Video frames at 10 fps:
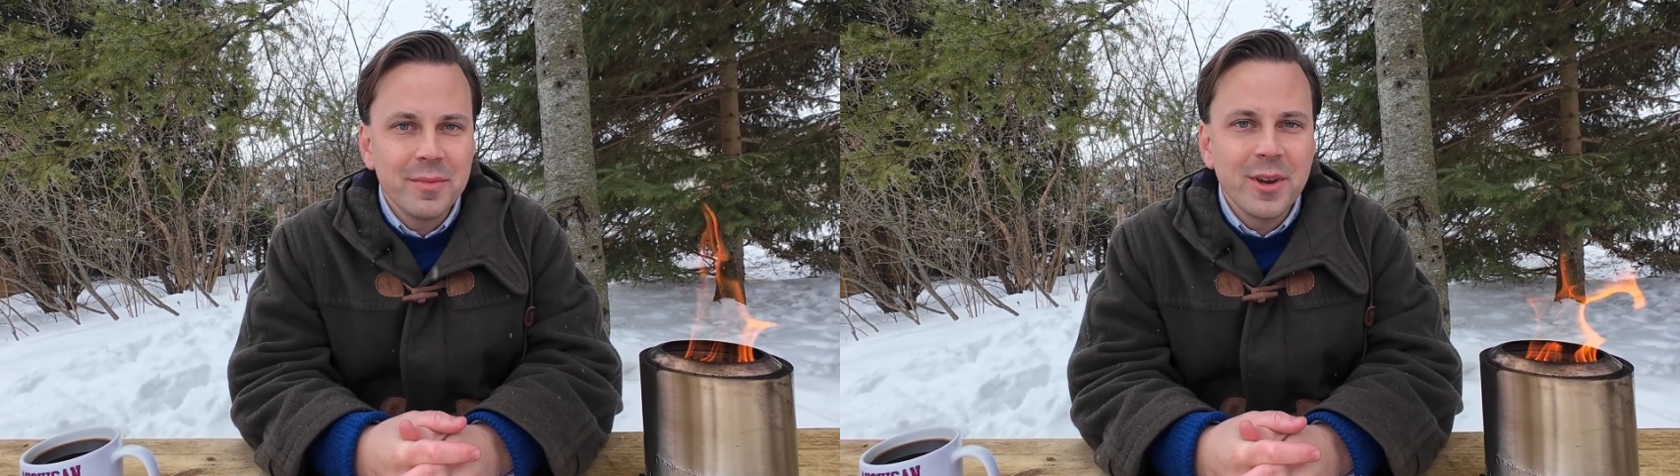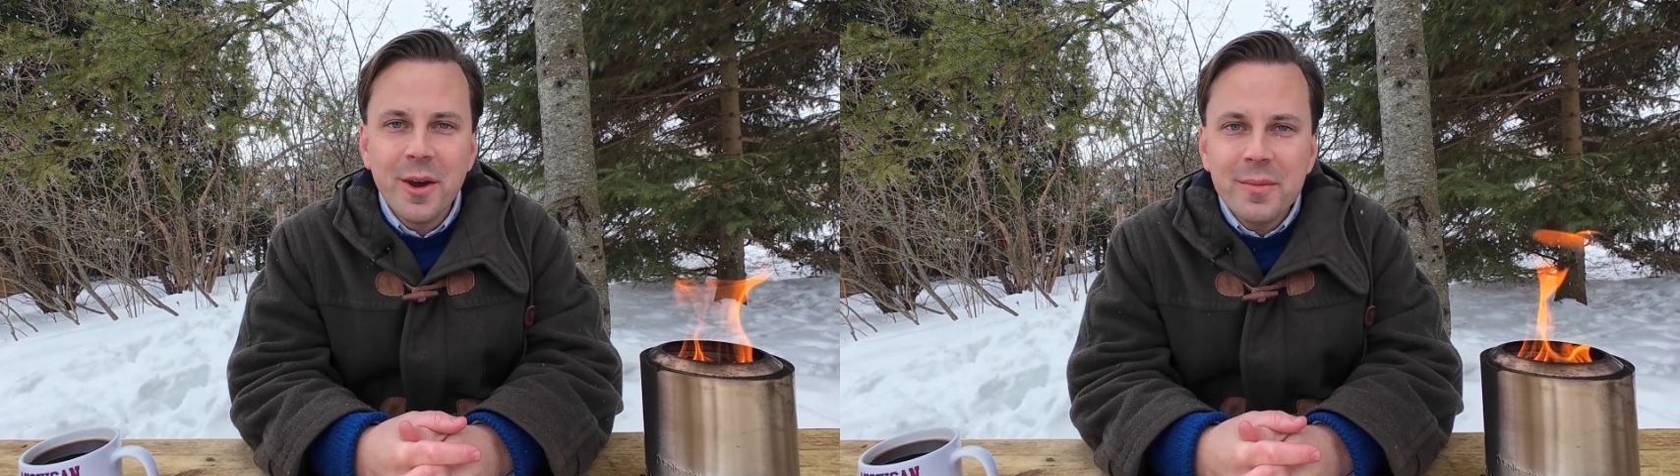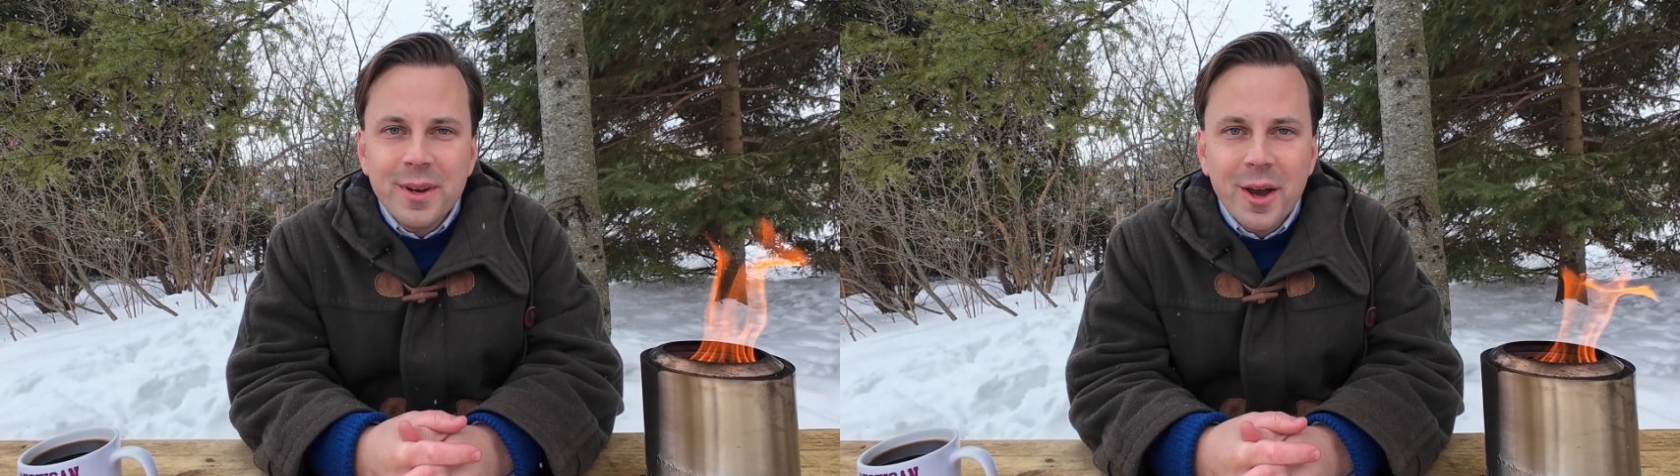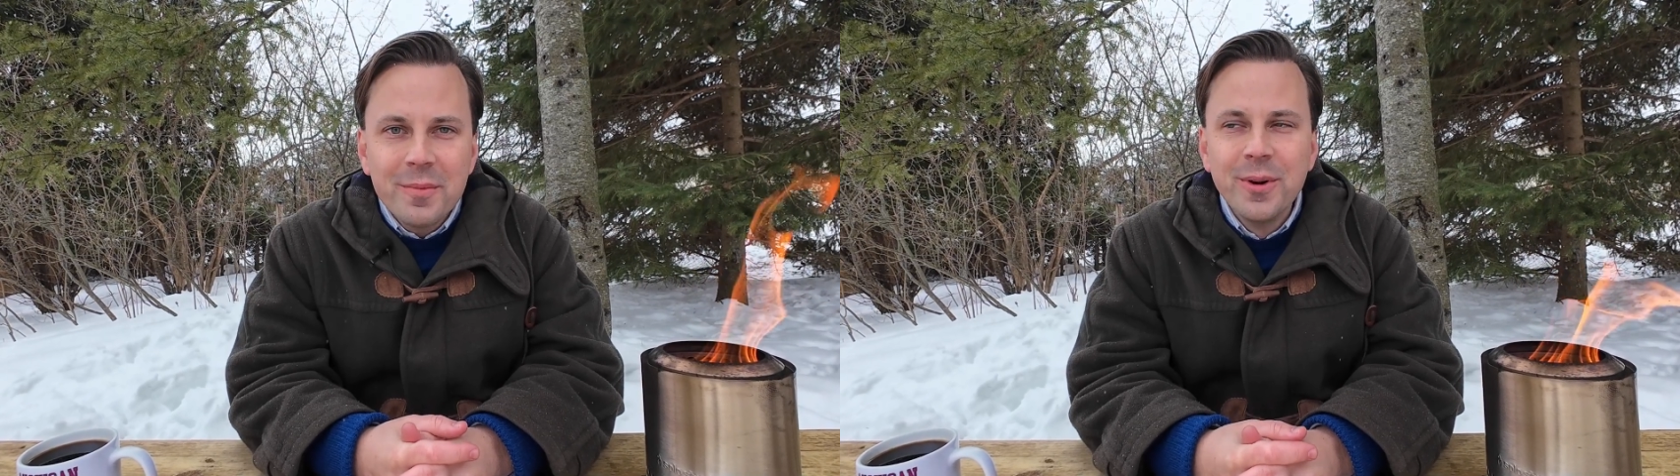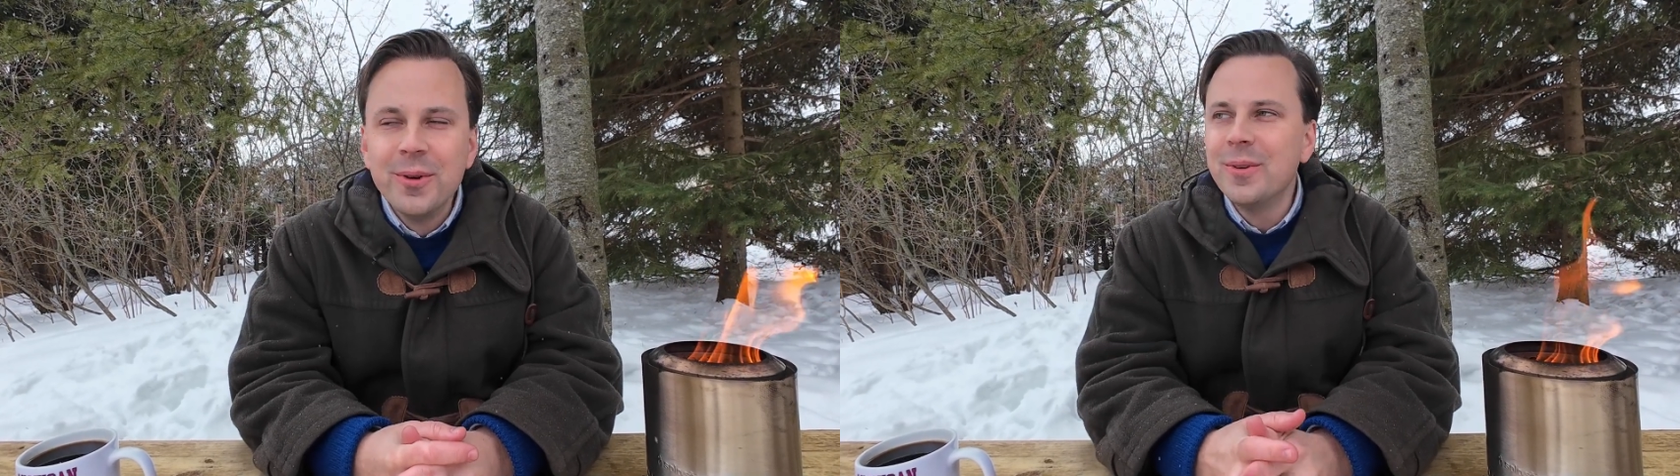Coming
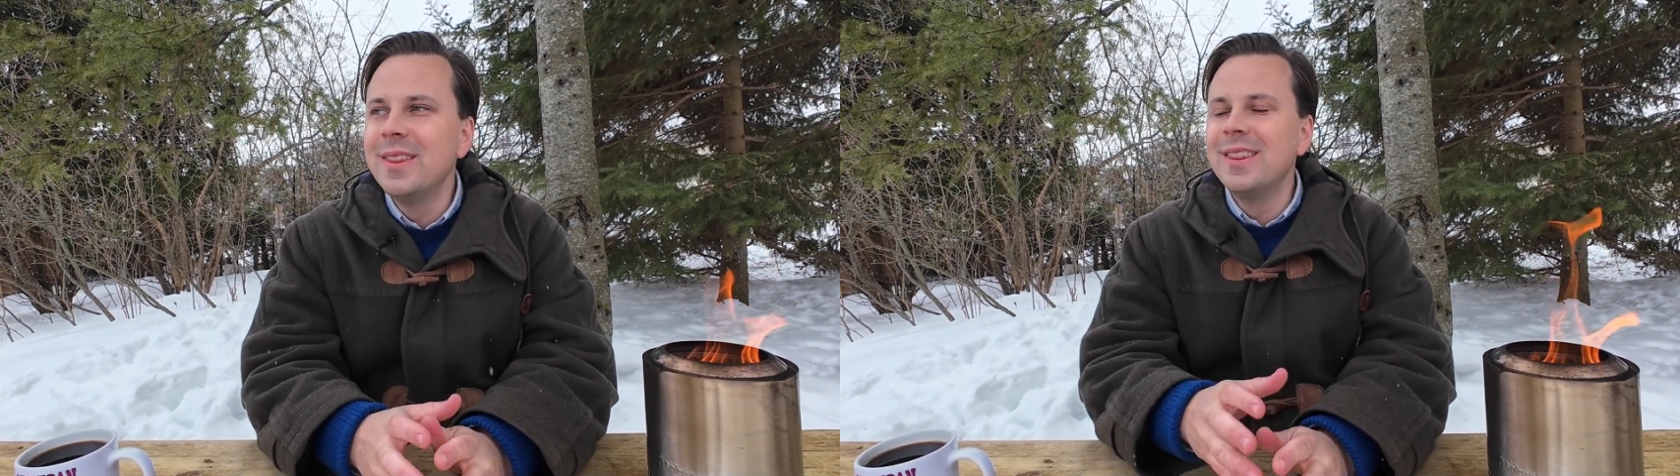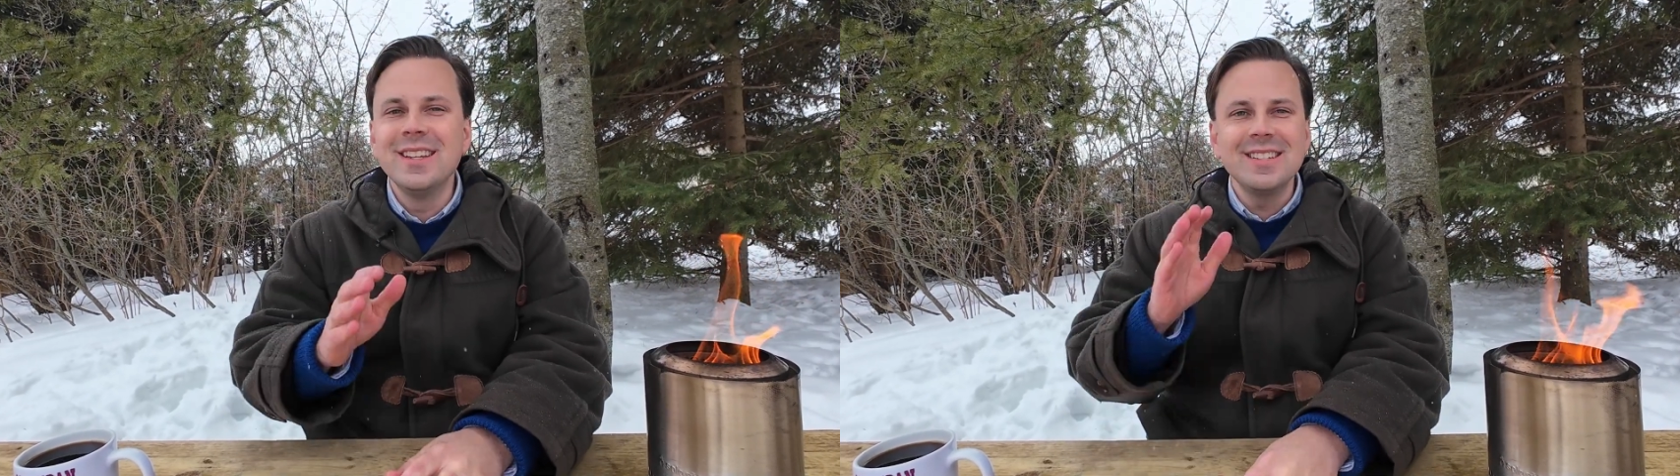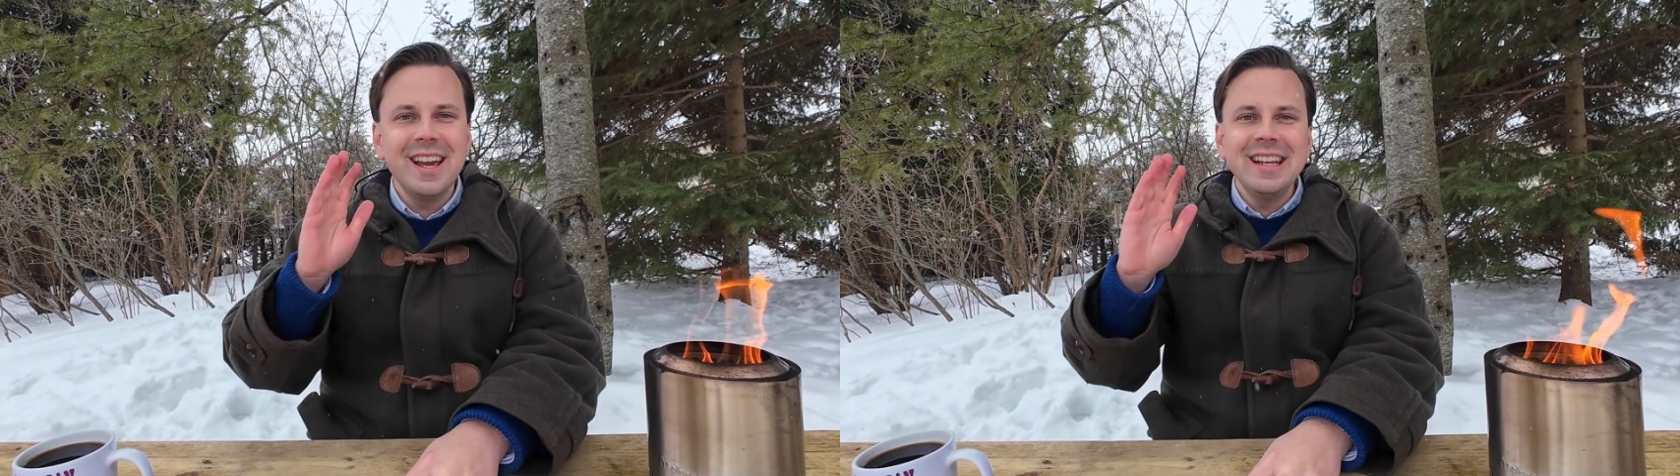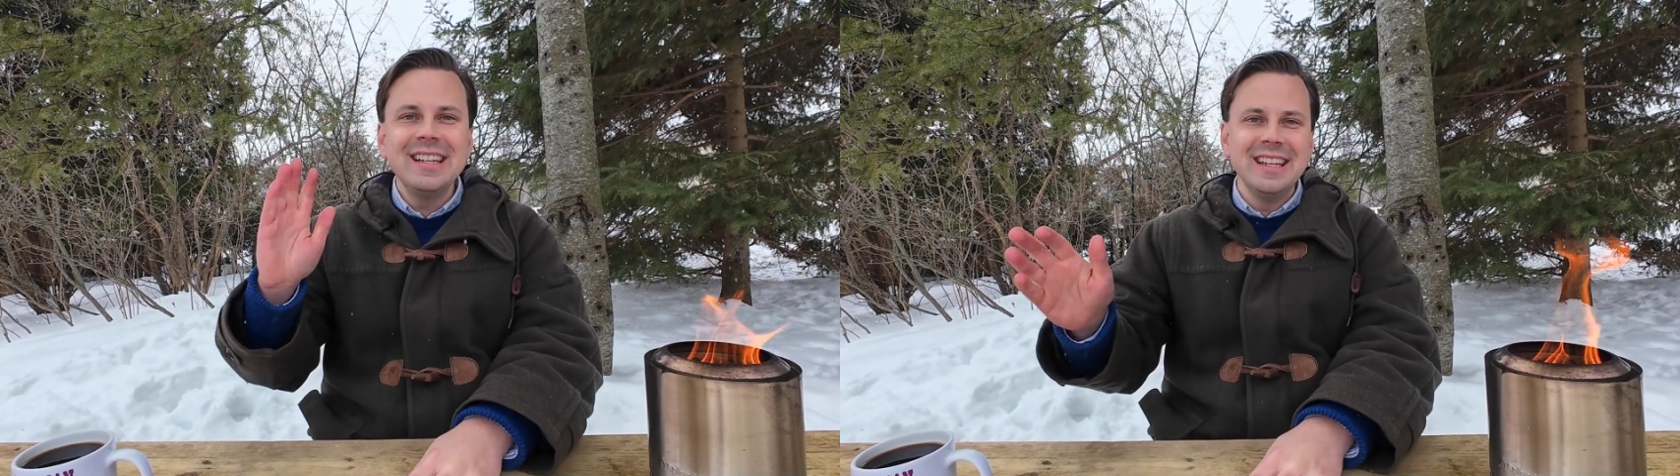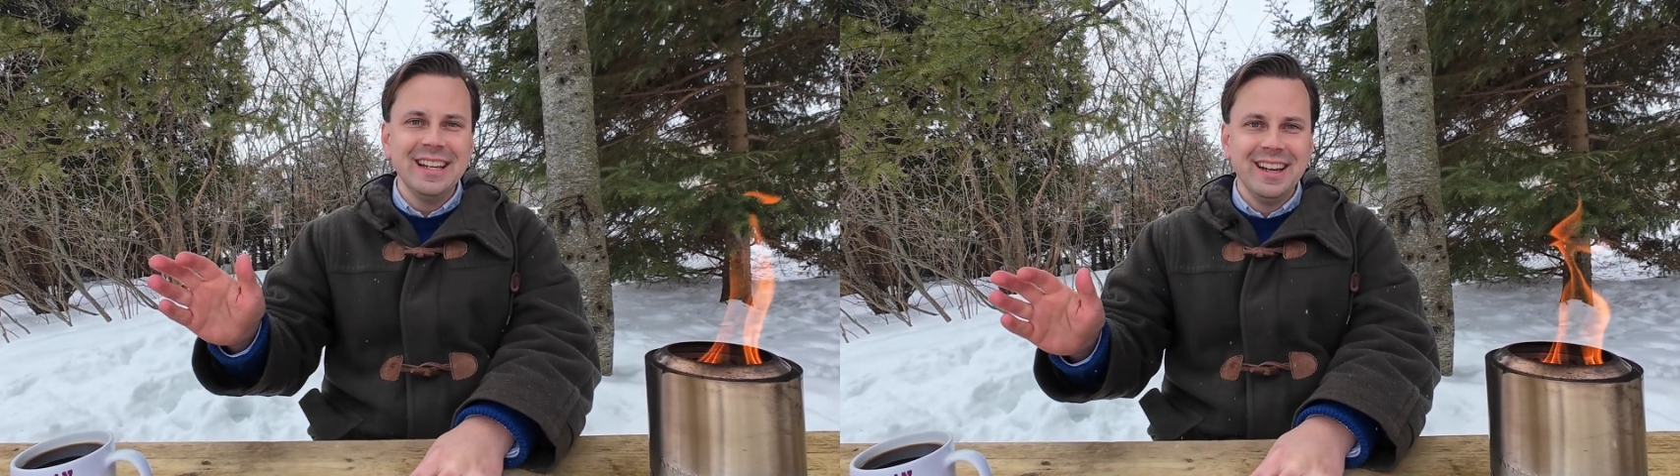up with this
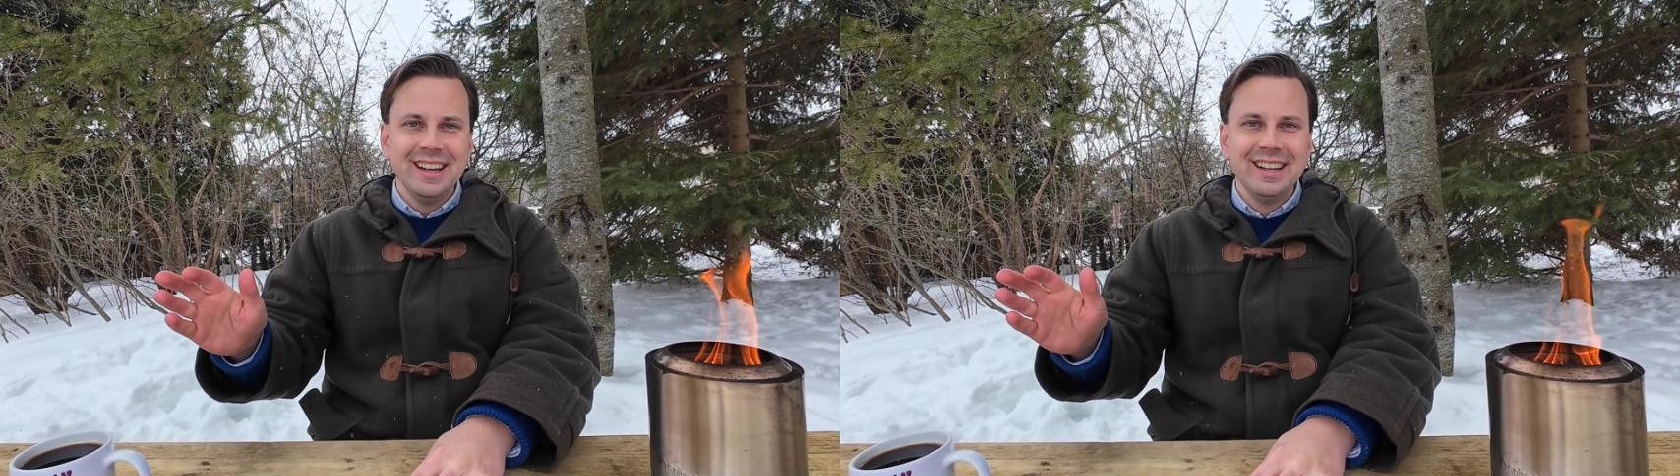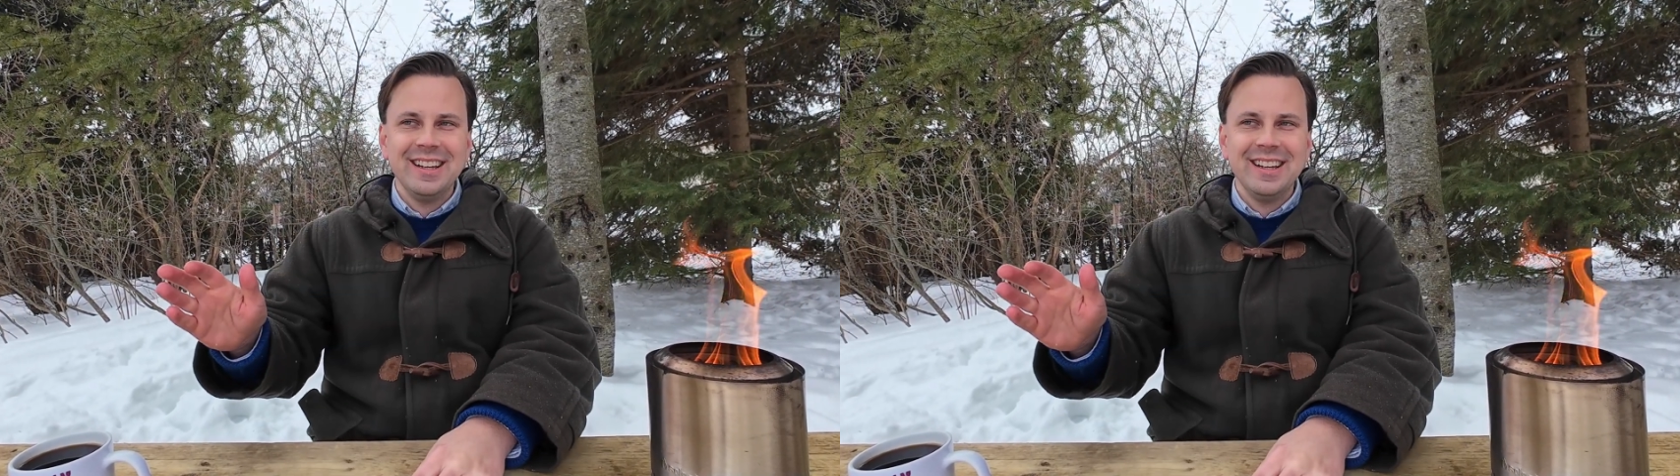idea